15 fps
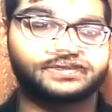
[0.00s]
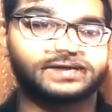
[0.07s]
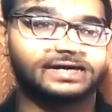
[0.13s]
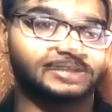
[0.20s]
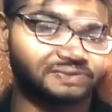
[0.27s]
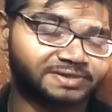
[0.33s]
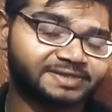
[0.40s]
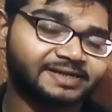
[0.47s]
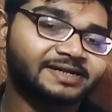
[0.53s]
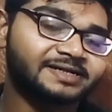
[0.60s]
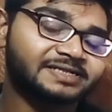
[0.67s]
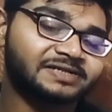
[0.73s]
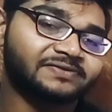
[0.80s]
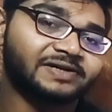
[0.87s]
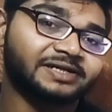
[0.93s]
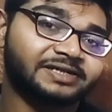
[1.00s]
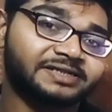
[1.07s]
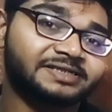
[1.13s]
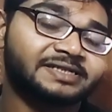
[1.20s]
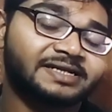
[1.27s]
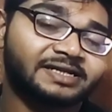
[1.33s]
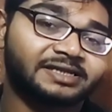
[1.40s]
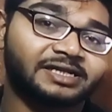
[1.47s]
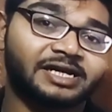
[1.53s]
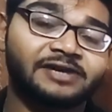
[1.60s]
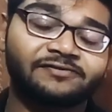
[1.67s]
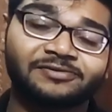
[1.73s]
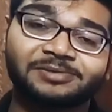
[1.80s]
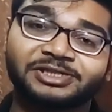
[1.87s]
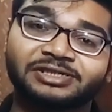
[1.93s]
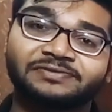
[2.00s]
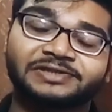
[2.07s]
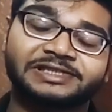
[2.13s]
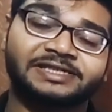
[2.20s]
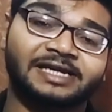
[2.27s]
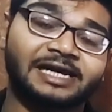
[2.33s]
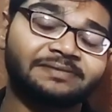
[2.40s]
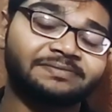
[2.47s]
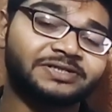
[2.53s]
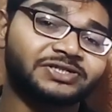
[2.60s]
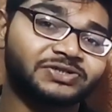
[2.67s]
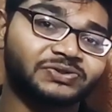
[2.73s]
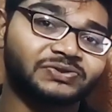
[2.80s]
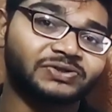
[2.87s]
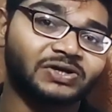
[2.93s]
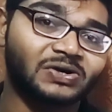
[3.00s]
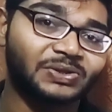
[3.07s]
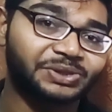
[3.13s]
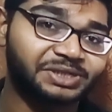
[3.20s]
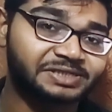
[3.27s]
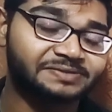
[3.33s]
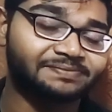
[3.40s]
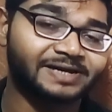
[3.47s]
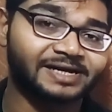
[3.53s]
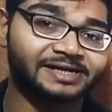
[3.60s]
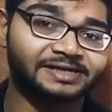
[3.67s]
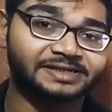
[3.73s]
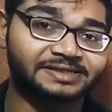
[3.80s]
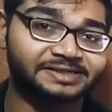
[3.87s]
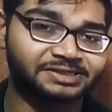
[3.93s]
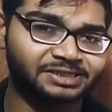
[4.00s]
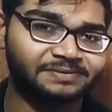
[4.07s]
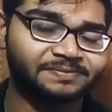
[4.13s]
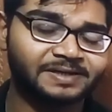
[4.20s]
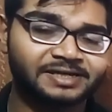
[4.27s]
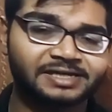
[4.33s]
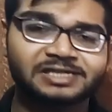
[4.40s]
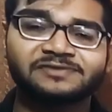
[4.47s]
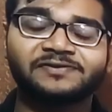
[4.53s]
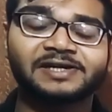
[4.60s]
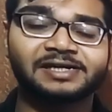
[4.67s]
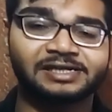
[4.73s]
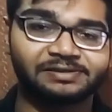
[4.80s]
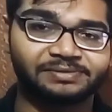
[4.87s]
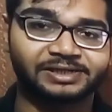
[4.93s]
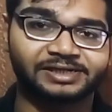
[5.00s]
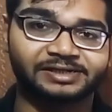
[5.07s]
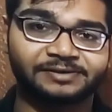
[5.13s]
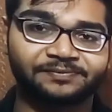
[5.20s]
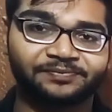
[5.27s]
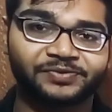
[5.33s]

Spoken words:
Now the second disadvantage, the information which can be stored on this magnetic strip is very limited.